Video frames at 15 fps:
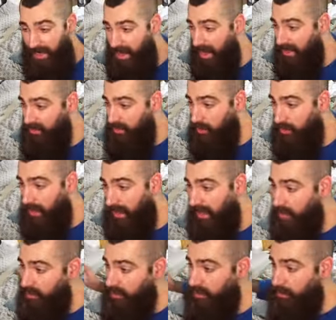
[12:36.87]
and your
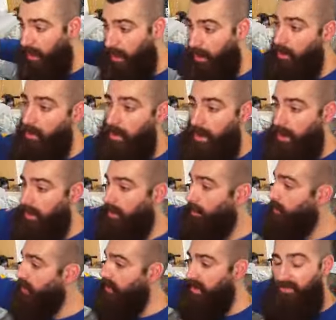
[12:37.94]
collection as well.
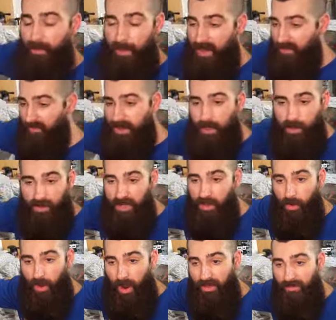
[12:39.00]
If you make a video on it or
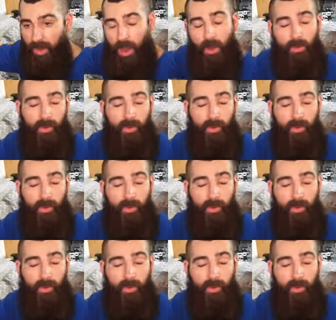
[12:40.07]
whatever, I'll